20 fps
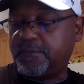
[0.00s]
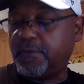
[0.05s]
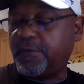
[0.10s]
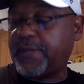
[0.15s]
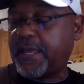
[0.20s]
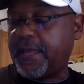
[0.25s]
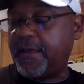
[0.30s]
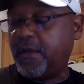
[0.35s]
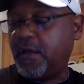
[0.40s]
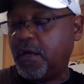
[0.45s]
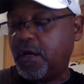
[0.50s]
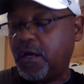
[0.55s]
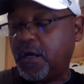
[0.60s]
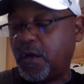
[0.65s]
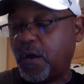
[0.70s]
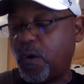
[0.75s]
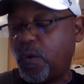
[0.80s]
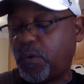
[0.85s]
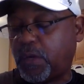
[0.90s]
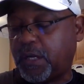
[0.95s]
Okay,
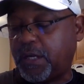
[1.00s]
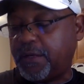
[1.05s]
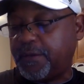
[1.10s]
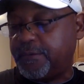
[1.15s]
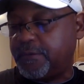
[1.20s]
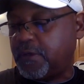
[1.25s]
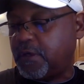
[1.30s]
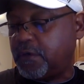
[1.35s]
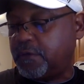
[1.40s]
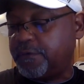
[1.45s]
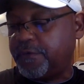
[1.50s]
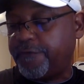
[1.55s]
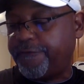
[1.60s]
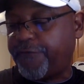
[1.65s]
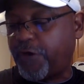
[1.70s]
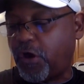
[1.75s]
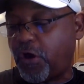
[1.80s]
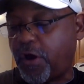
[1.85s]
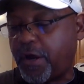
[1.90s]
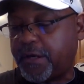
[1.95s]
Ocala,
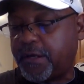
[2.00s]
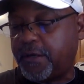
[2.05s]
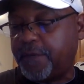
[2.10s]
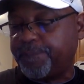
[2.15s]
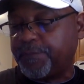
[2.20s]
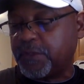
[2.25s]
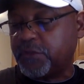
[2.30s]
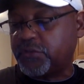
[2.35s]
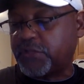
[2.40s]
Florida,